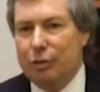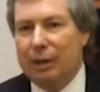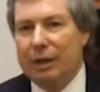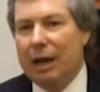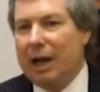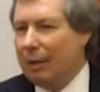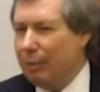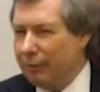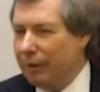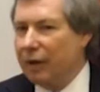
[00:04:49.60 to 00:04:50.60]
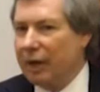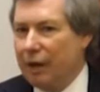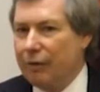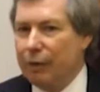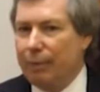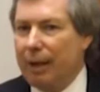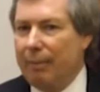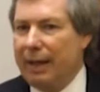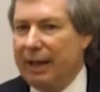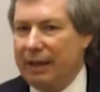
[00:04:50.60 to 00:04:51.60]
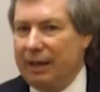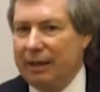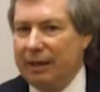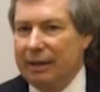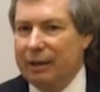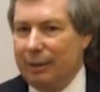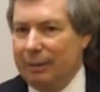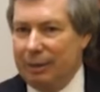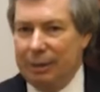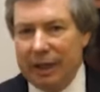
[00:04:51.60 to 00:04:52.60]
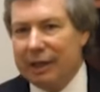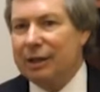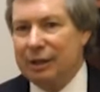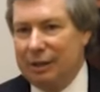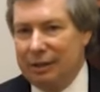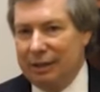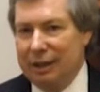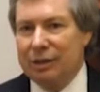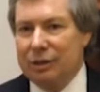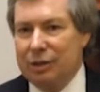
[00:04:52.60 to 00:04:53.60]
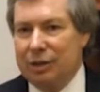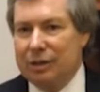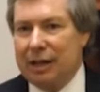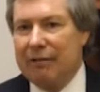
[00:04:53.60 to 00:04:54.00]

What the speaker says: but I'd be very careful about making linkages.